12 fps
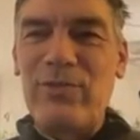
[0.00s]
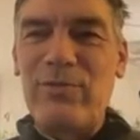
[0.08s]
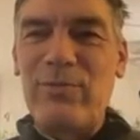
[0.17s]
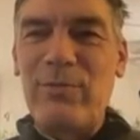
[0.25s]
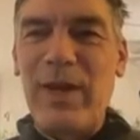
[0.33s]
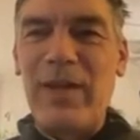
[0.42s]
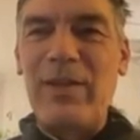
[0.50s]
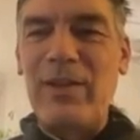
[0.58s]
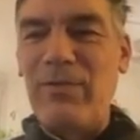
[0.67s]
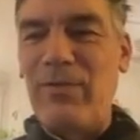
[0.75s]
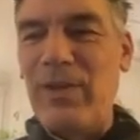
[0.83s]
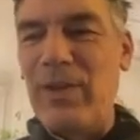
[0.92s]

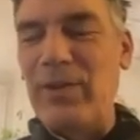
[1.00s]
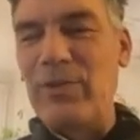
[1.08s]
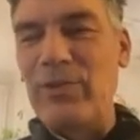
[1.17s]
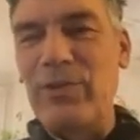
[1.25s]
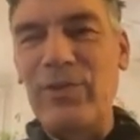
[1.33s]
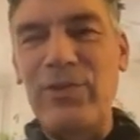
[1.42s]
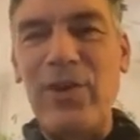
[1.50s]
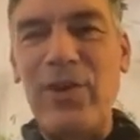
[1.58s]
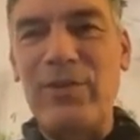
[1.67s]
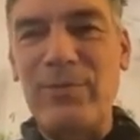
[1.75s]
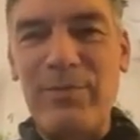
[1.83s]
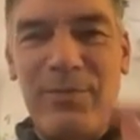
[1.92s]
magnetic field on the
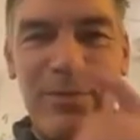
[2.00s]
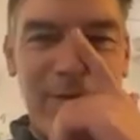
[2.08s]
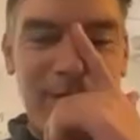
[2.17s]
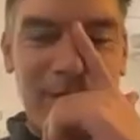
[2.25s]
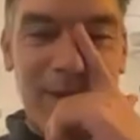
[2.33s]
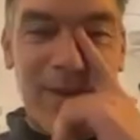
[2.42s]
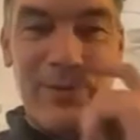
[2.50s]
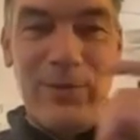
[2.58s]
sun it